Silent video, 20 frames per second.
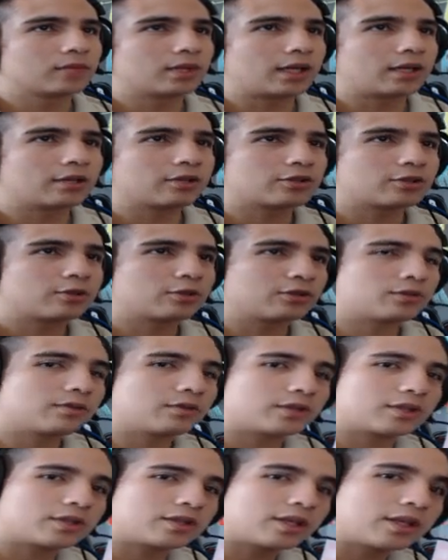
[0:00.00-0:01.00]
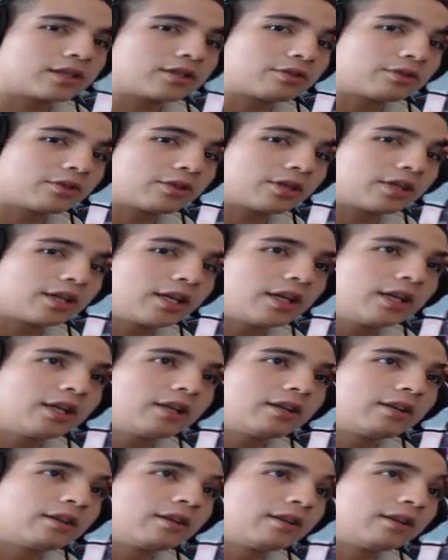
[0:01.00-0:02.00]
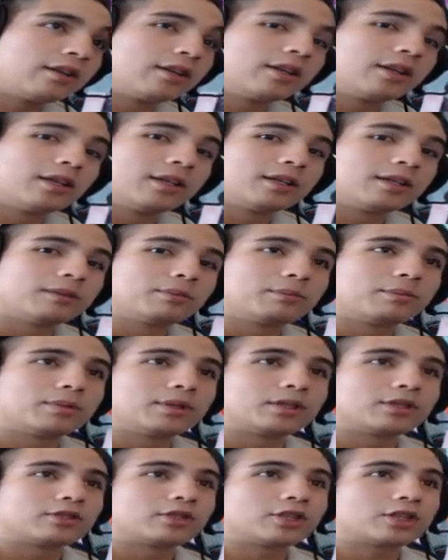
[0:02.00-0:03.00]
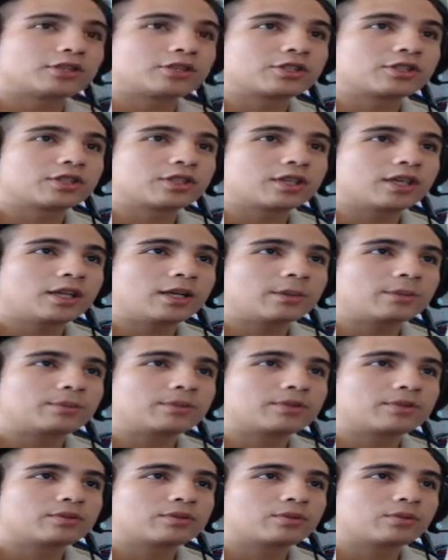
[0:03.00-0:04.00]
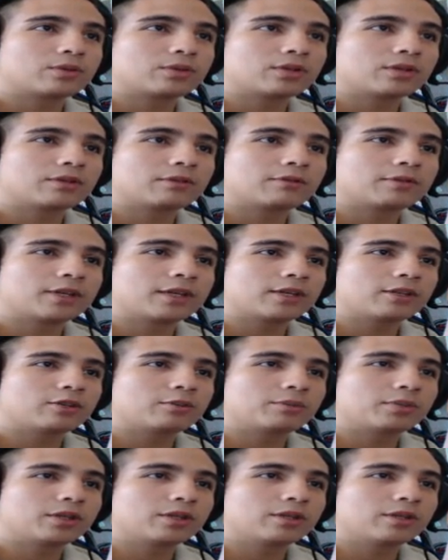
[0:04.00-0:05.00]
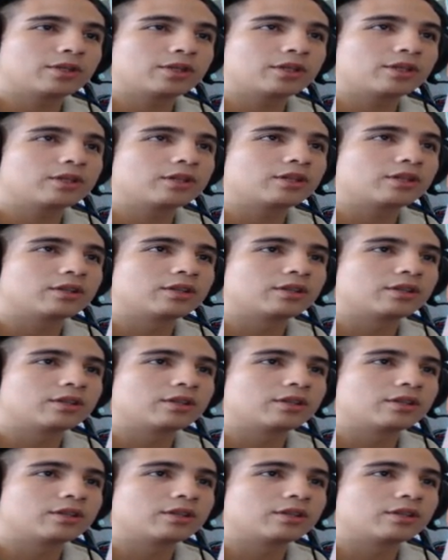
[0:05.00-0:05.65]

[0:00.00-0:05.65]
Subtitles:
Alex goes for a slicer again, but Josh escapes. We're in the final period.